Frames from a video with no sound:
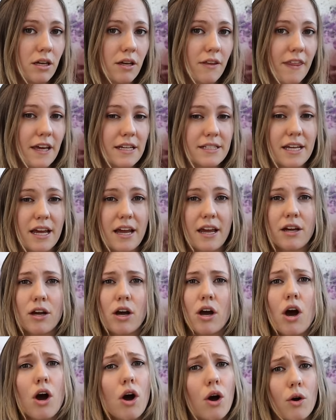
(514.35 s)
they say,
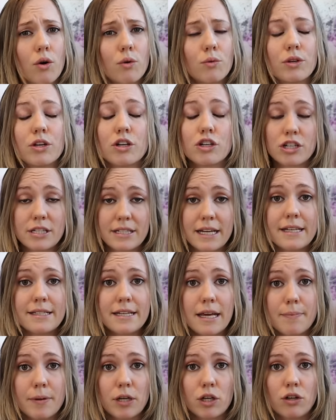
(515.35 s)
oh, you're just
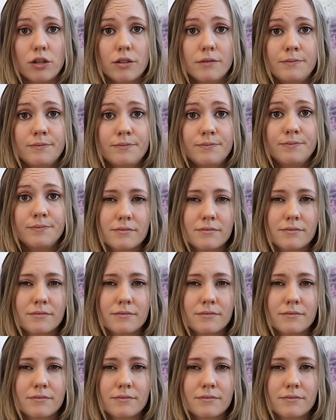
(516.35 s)
atypical.